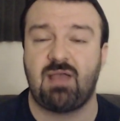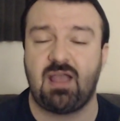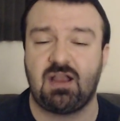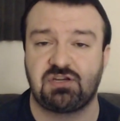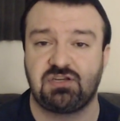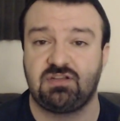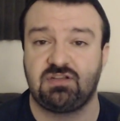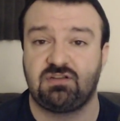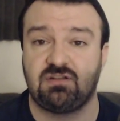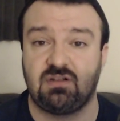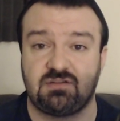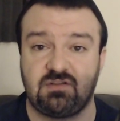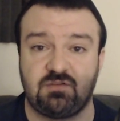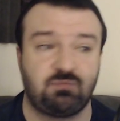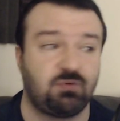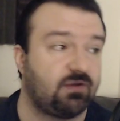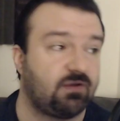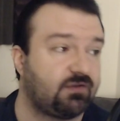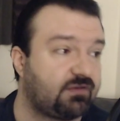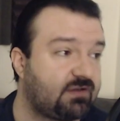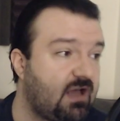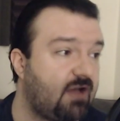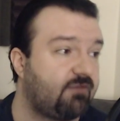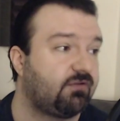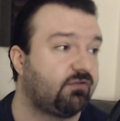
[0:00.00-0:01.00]
I actually thought this
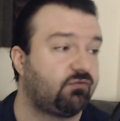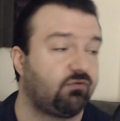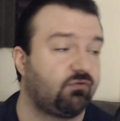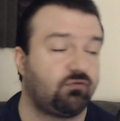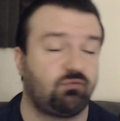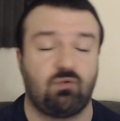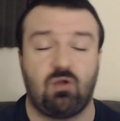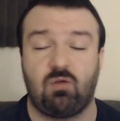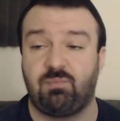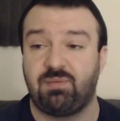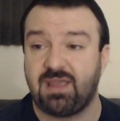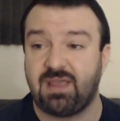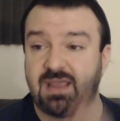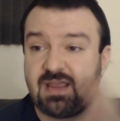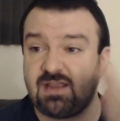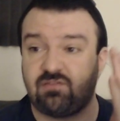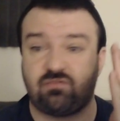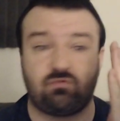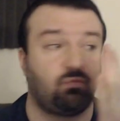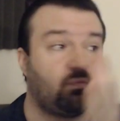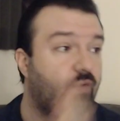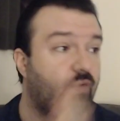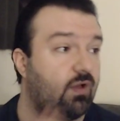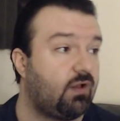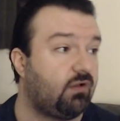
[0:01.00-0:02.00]
press conference was
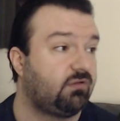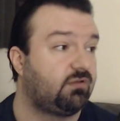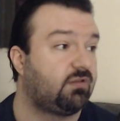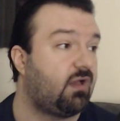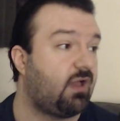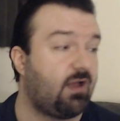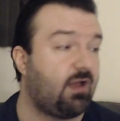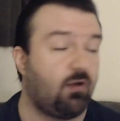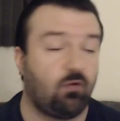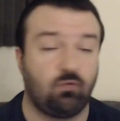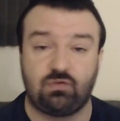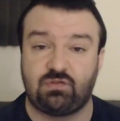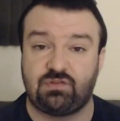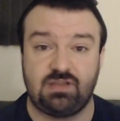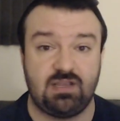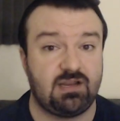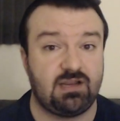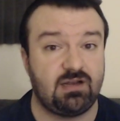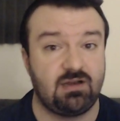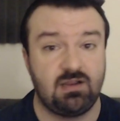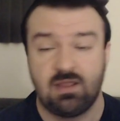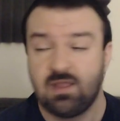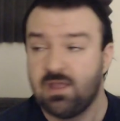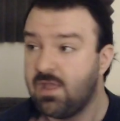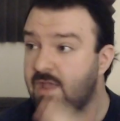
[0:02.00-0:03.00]
well-paced,
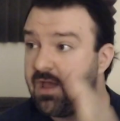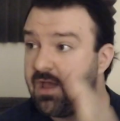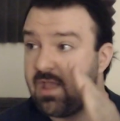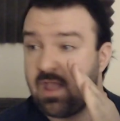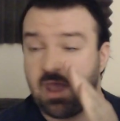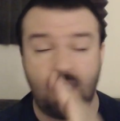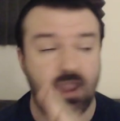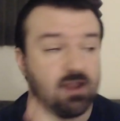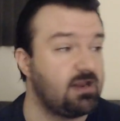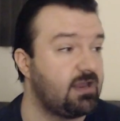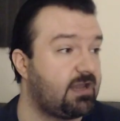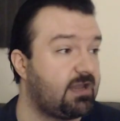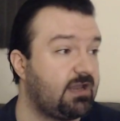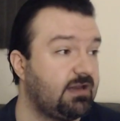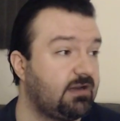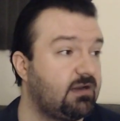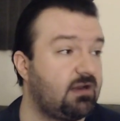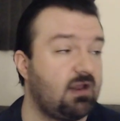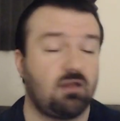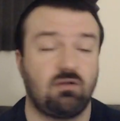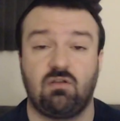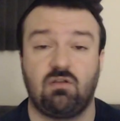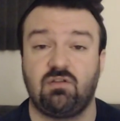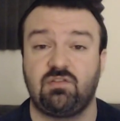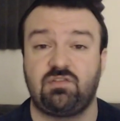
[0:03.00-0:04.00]
well-hosted, and it hit
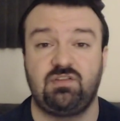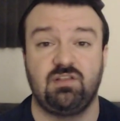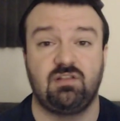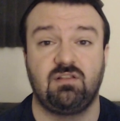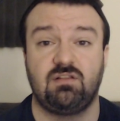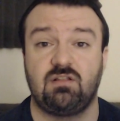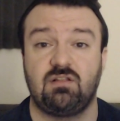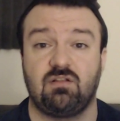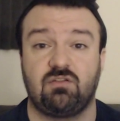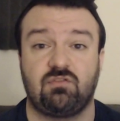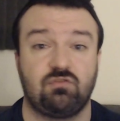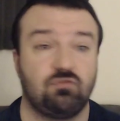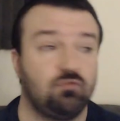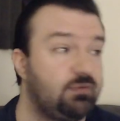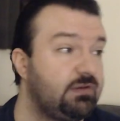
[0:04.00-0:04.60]
it on all cylinders.